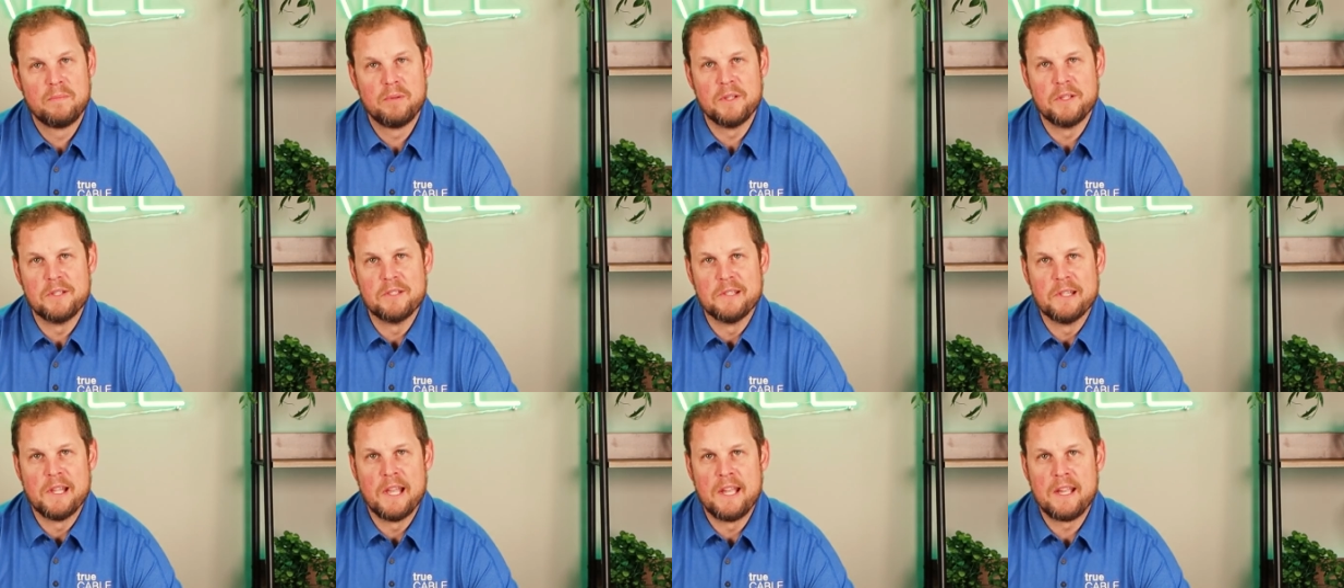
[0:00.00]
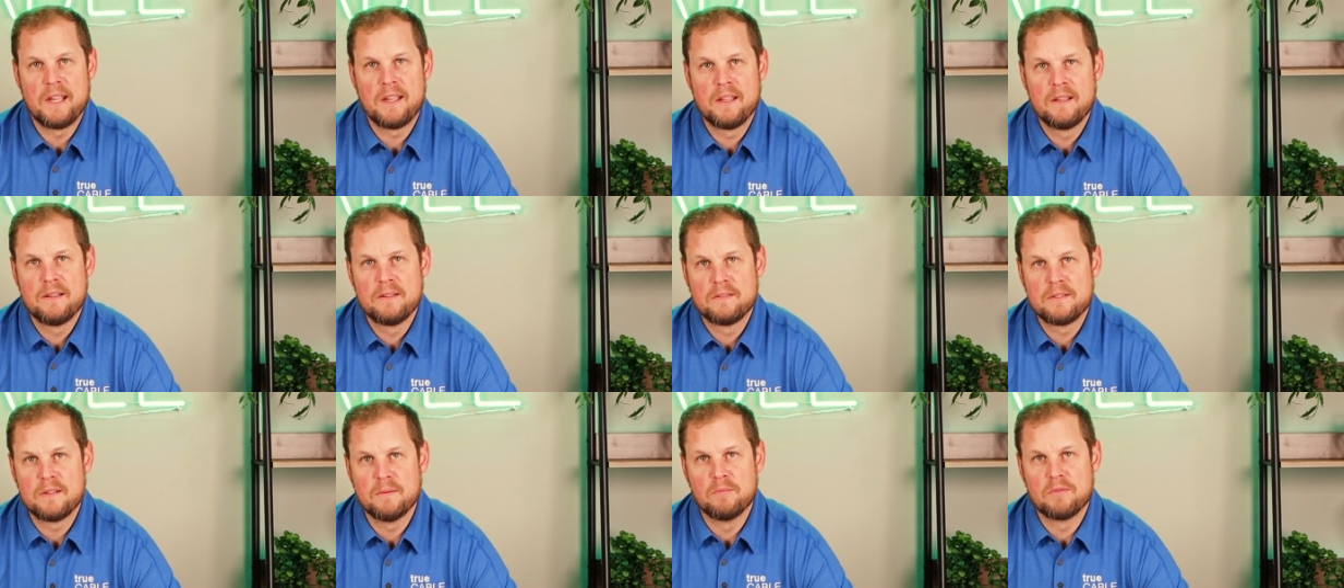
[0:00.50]
please like,
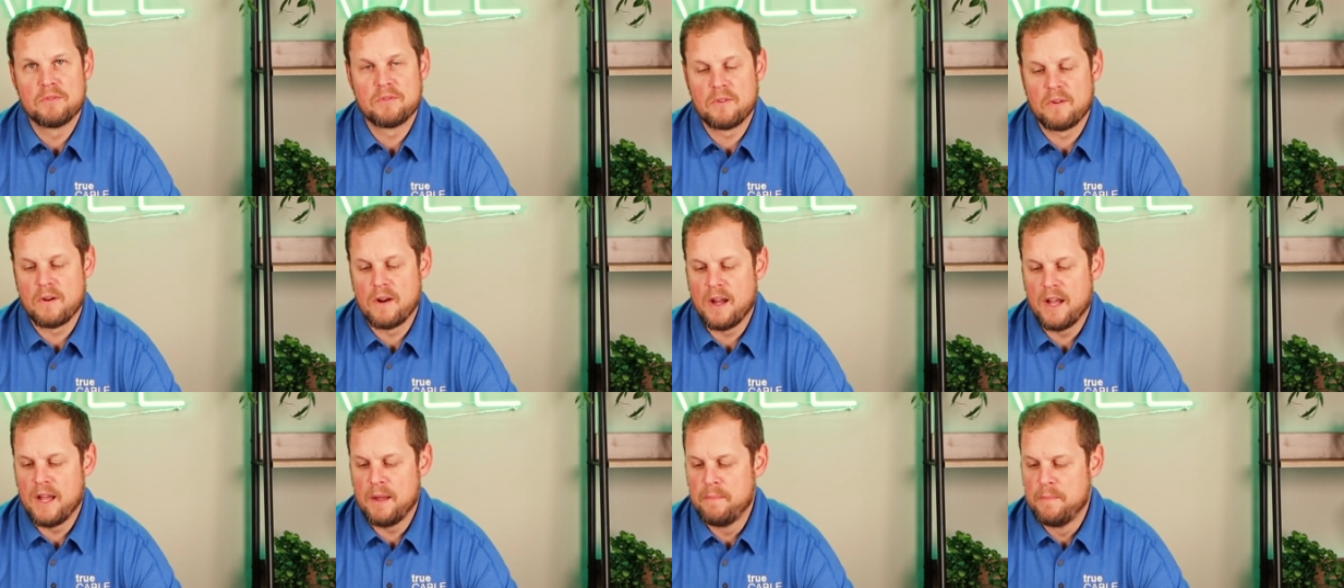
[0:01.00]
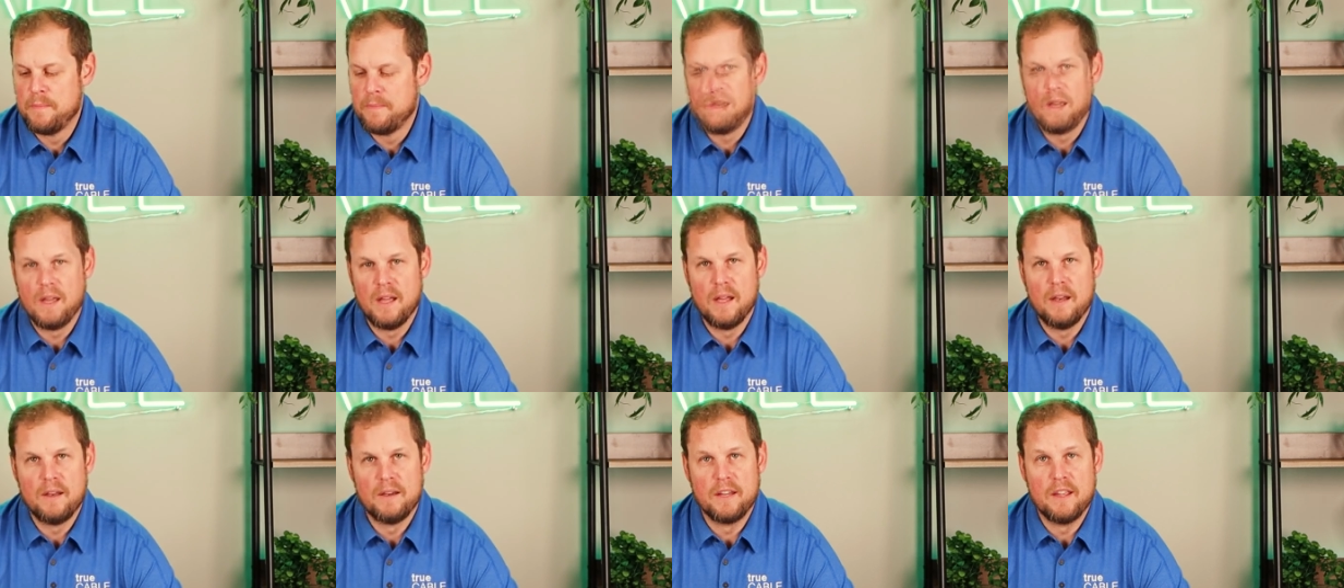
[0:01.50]
subscribe,
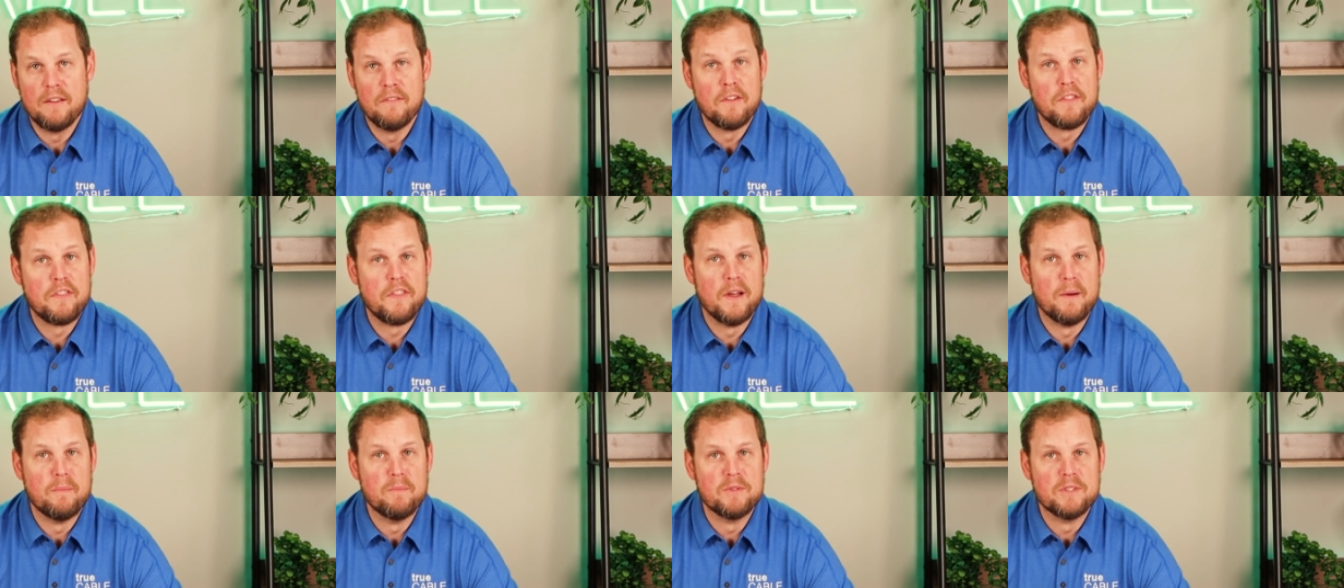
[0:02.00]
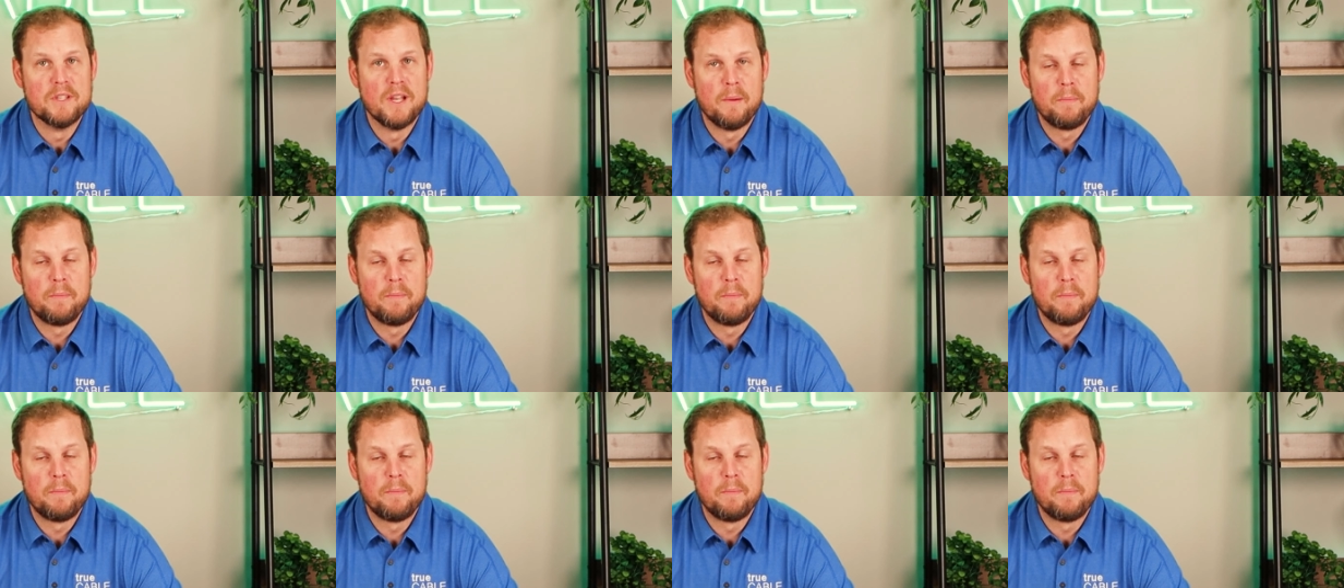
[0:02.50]
and give a thumbs